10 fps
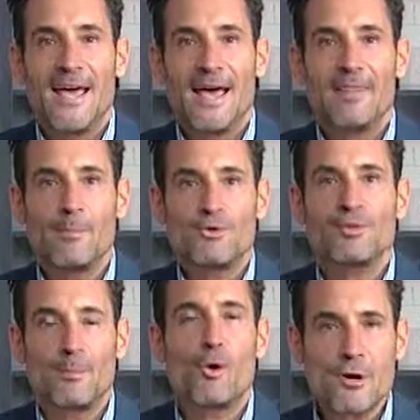And the most
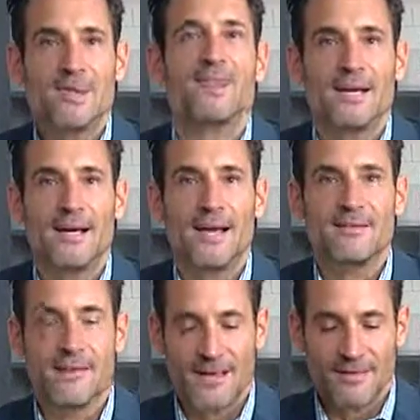important thing
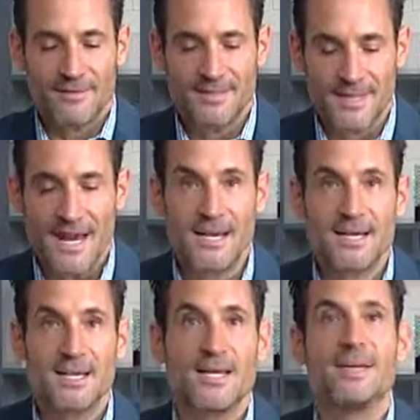outside of
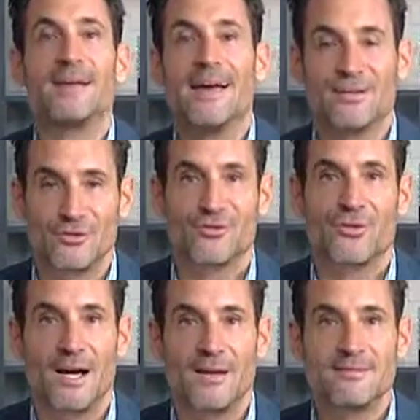diet and
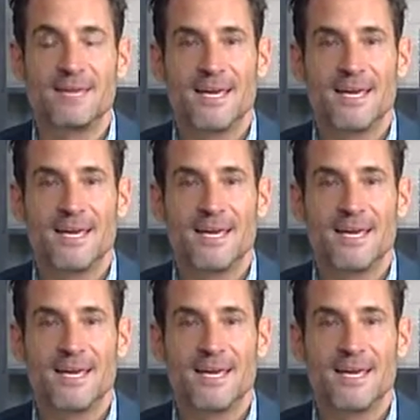exercise